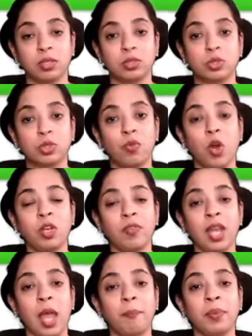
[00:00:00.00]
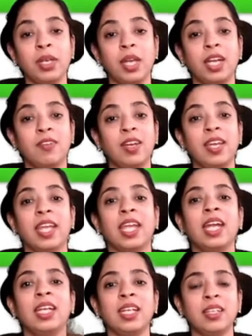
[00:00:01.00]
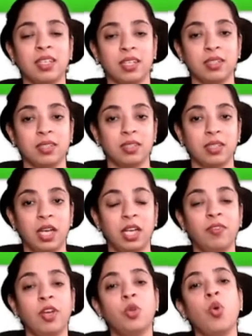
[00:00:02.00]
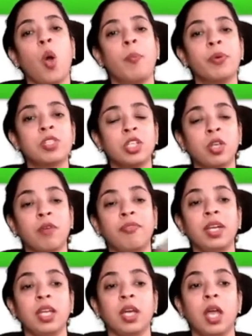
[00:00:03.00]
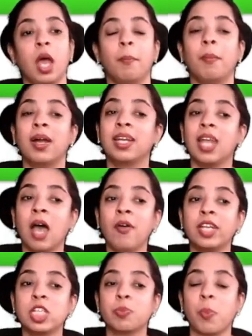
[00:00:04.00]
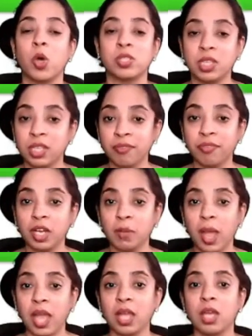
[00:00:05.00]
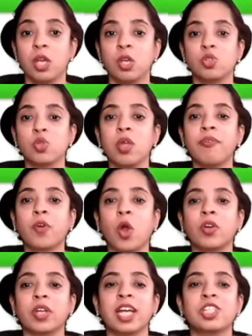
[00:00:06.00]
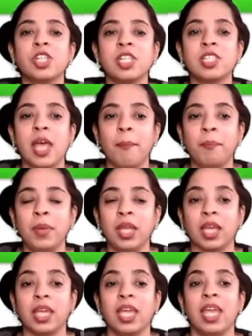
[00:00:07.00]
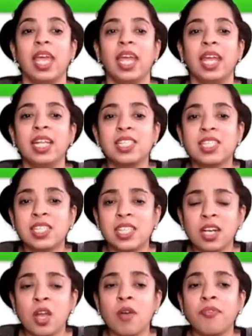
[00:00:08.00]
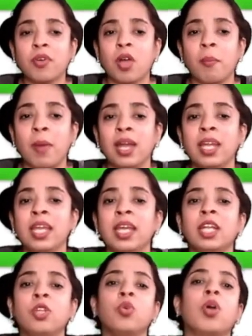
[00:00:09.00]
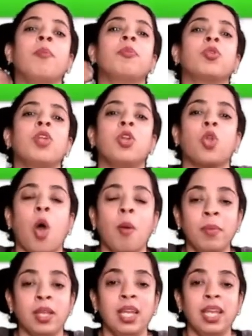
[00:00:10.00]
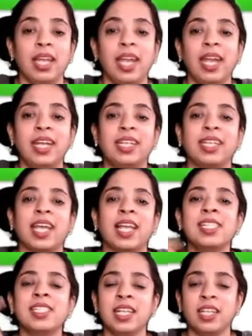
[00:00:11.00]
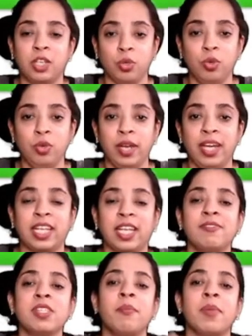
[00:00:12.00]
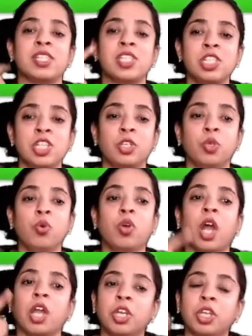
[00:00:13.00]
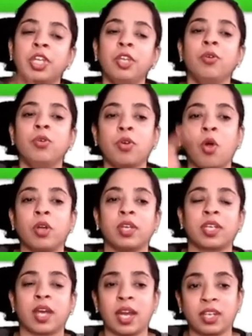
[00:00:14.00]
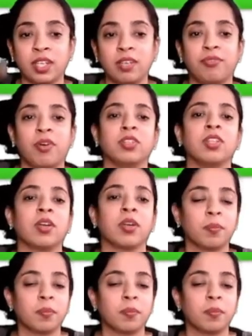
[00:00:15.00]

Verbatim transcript: so what will happen? It will negate it. It will do opposite of it. But now it is positive feedback. So if contraction is happening, instead of commanding it to come to the normal, it tells it to, it gives a message it to continue contracting further.